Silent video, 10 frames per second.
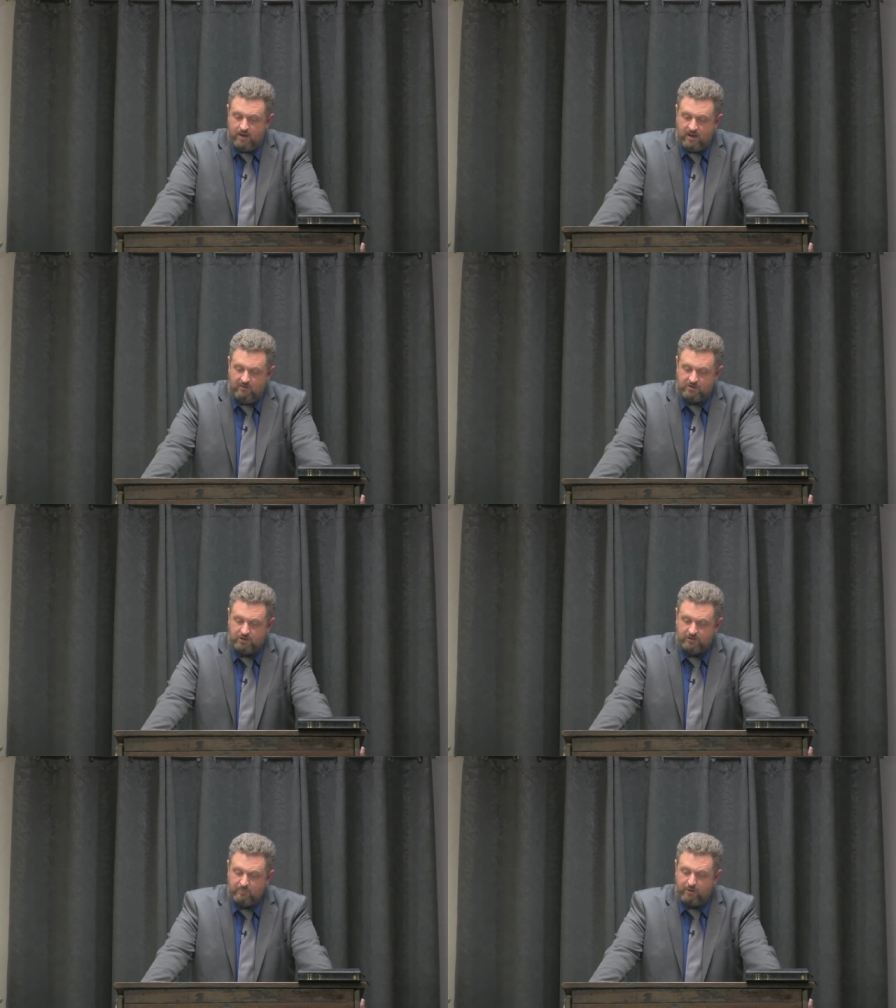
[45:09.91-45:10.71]
And they
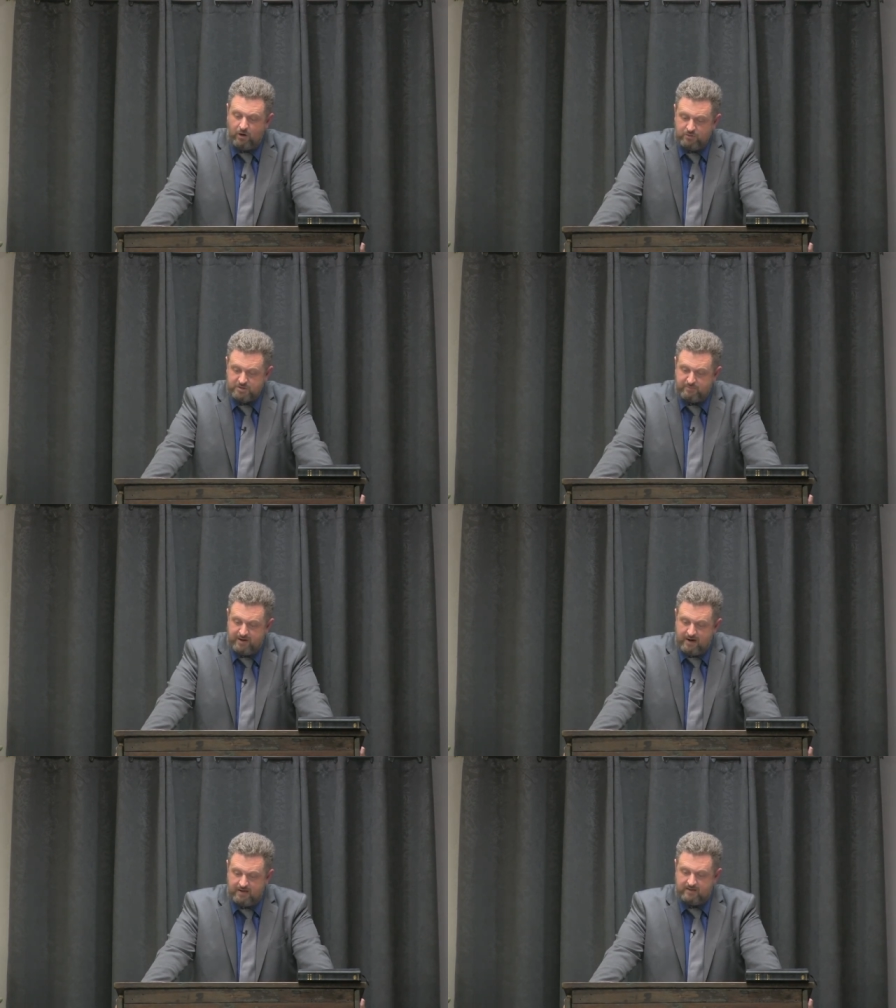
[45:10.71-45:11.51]
took their bones and
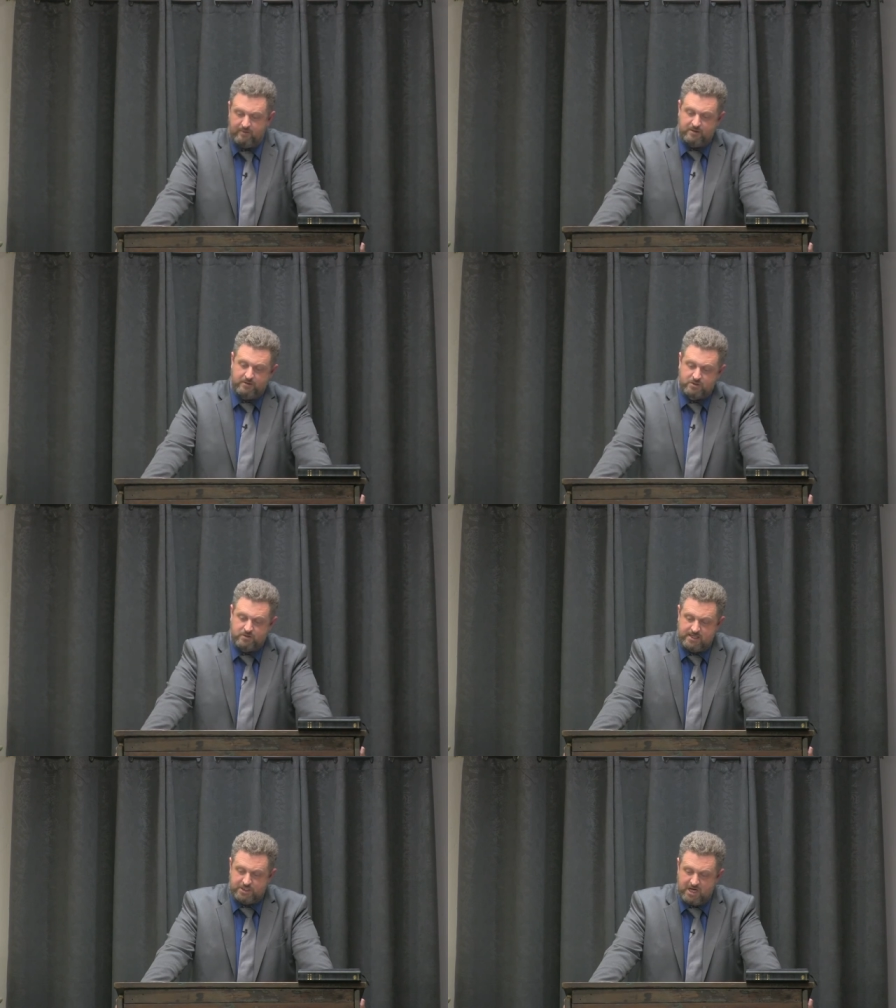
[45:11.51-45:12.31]
buried them under a
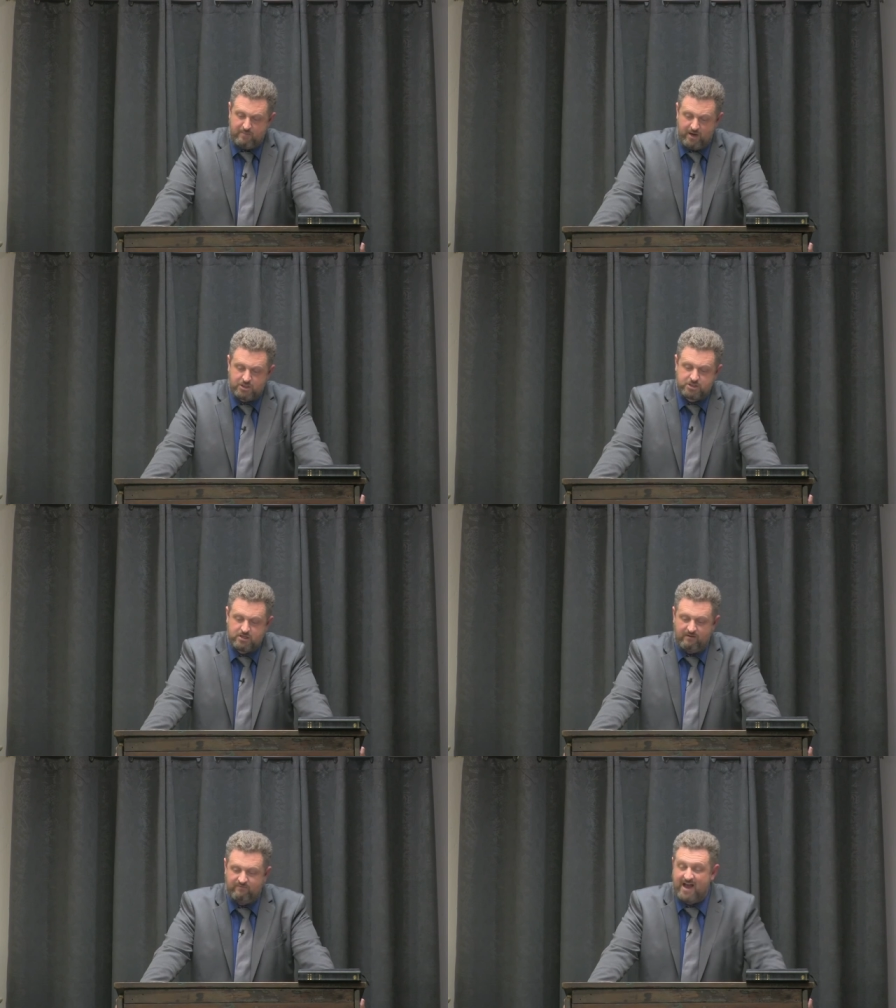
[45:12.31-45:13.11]
tree at Jabesh,
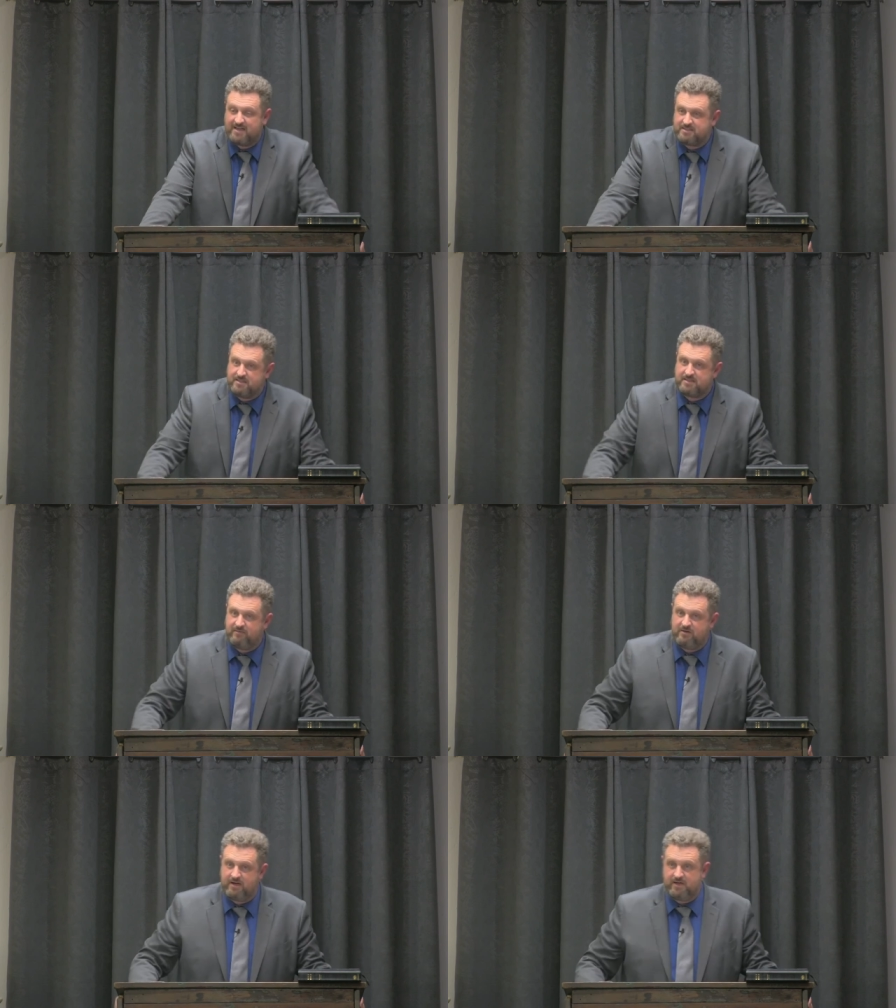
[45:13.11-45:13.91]
and fasted
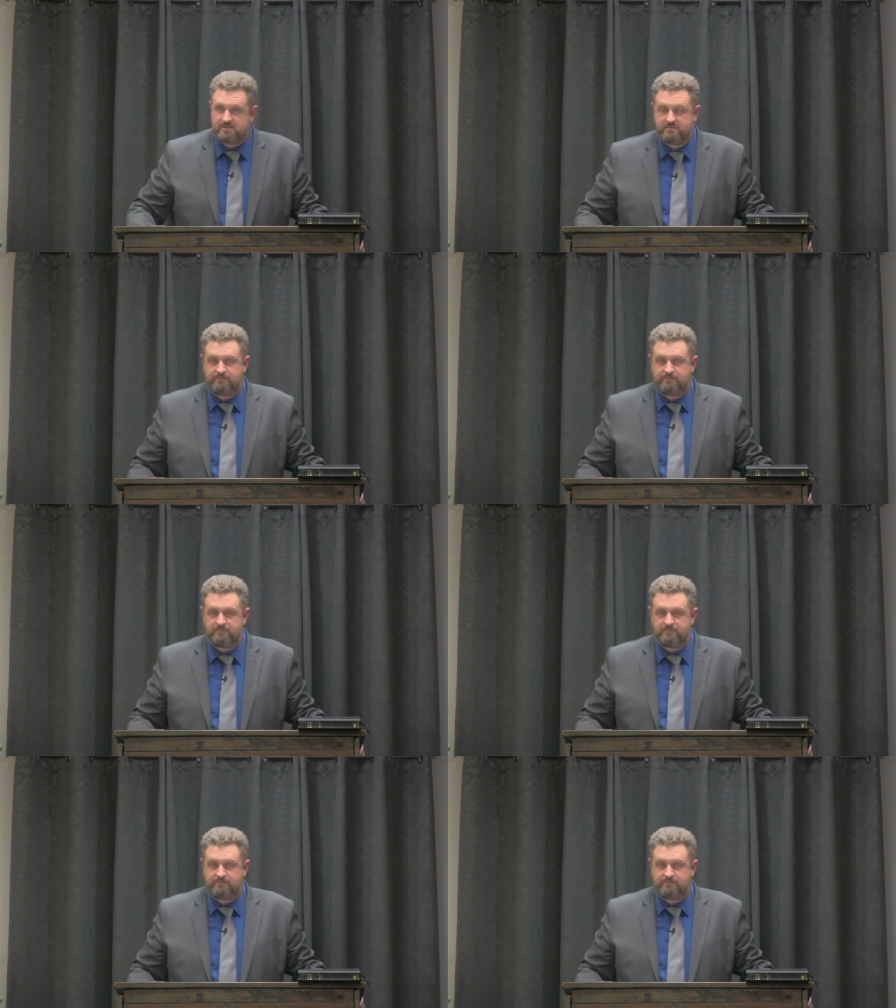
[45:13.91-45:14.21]
seven days.